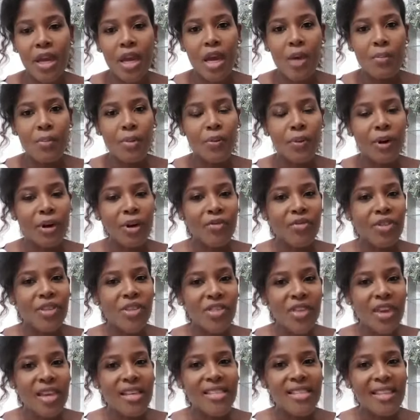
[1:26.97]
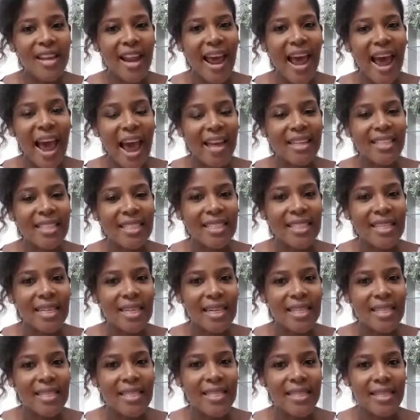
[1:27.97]
But one of the things that I hadn't
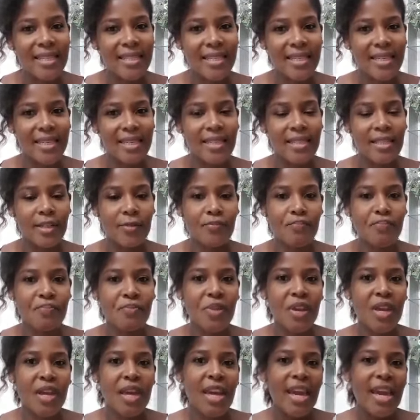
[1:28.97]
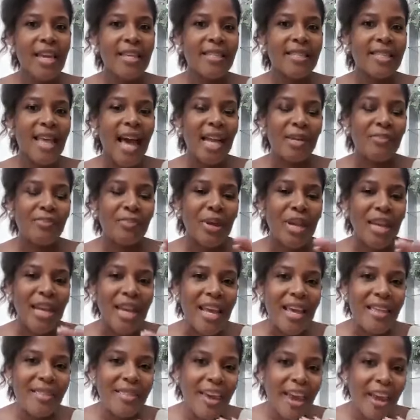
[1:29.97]
considered is that
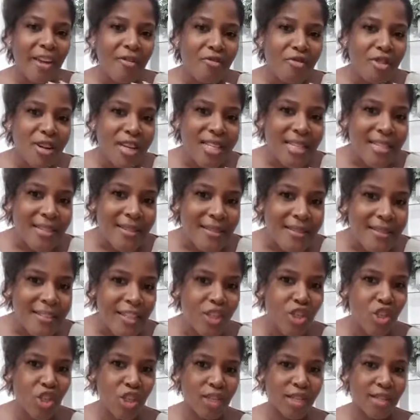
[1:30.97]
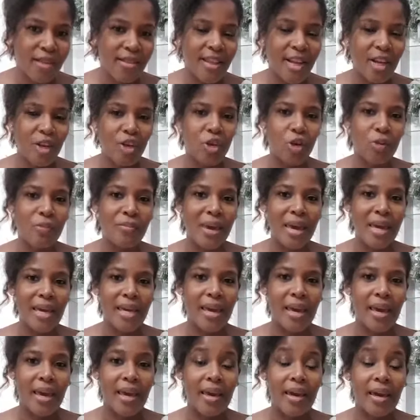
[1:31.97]
beneath every decision that you're
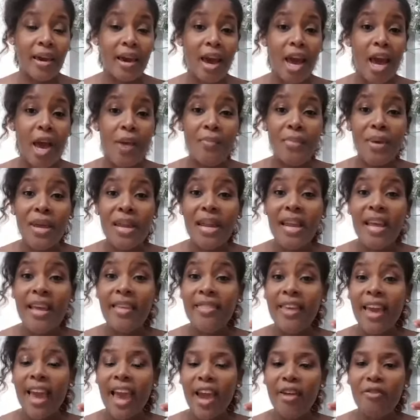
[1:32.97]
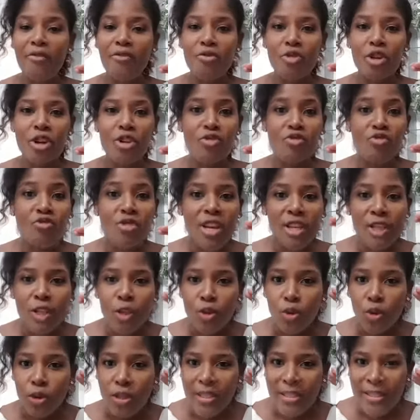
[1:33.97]
making, beneath every
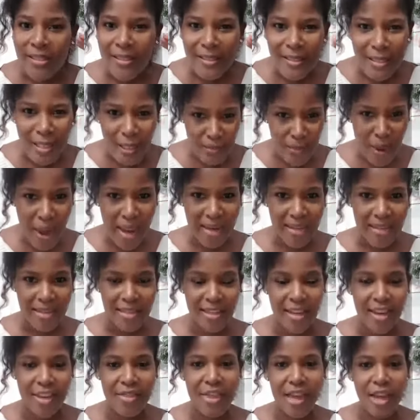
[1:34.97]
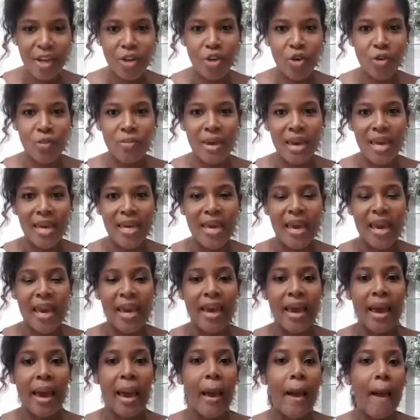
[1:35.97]
resource spend that you're
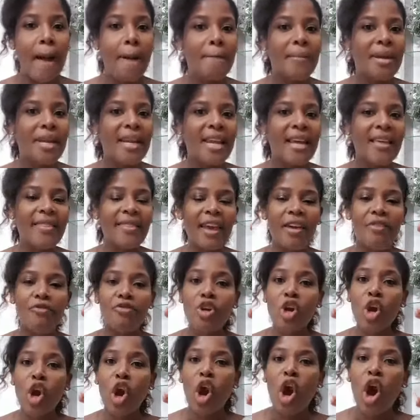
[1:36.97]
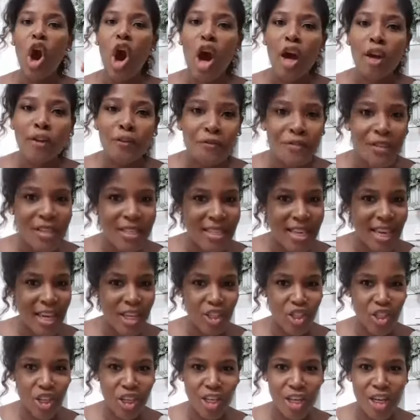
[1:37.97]
making, beneath every
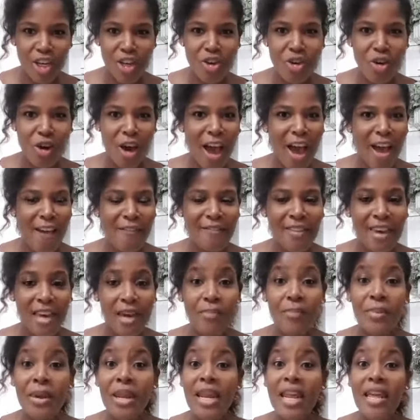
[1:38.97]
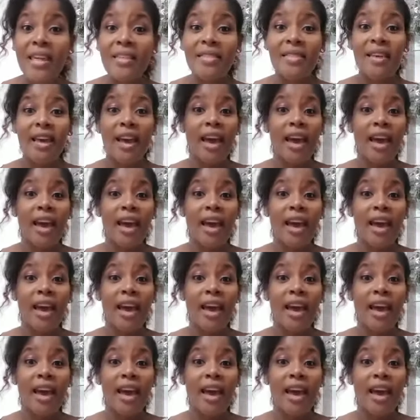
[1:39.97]
conversation you're having, beneath